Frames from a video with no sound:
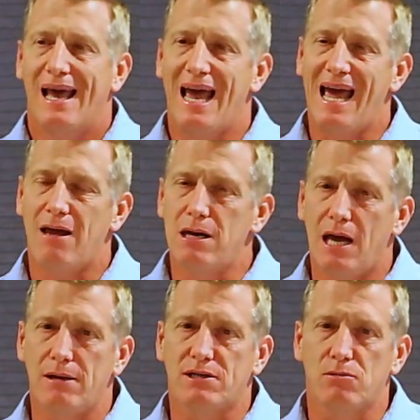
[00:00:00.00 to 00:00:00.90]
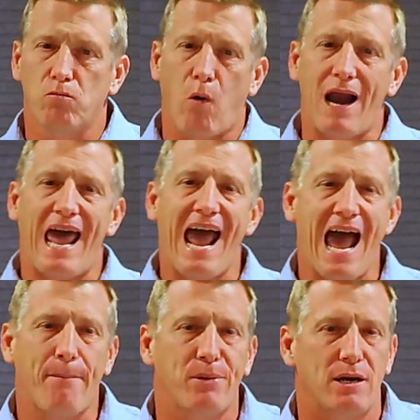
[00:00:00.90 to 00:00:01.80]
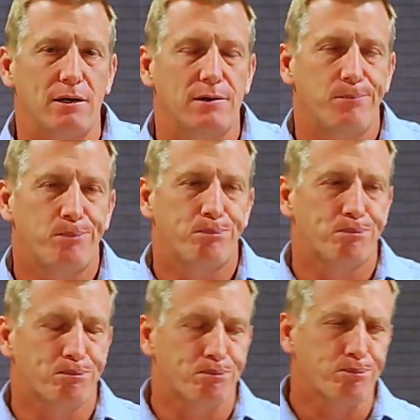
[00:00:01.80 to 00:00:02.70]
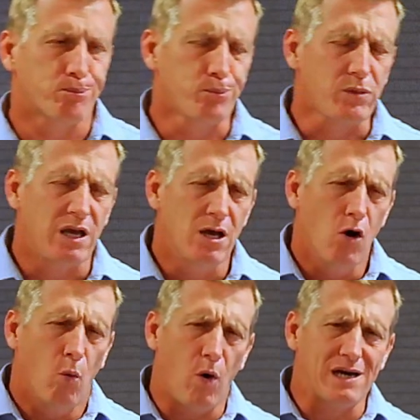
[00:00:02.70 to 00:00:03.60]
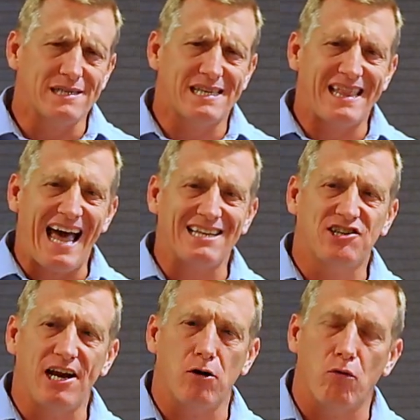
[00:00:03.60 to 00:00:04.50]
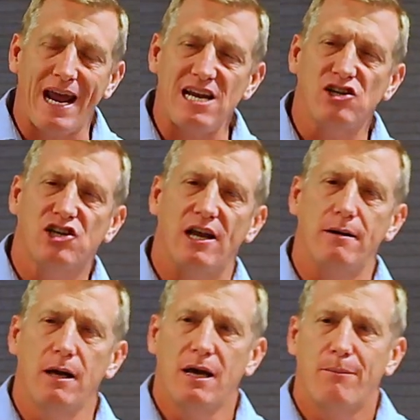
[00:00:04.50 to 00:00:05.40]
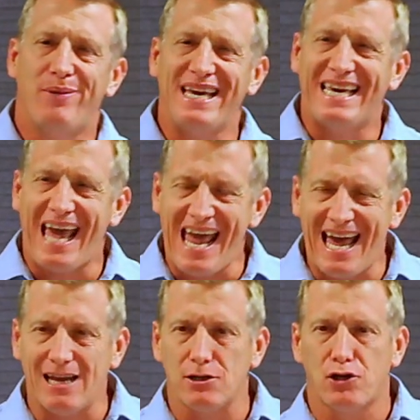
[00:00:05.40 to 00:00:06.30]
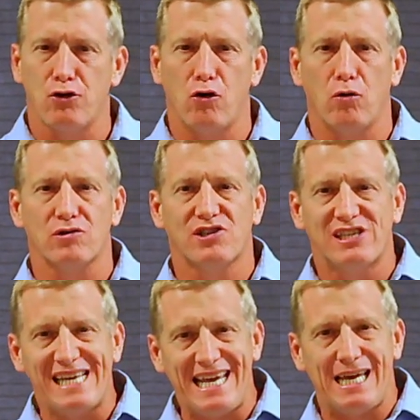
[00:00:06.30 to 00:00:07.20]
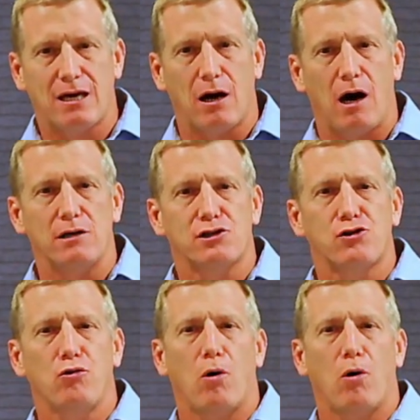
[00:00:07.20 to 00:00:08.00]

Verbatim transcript: And and what happened was that generation began to seek unto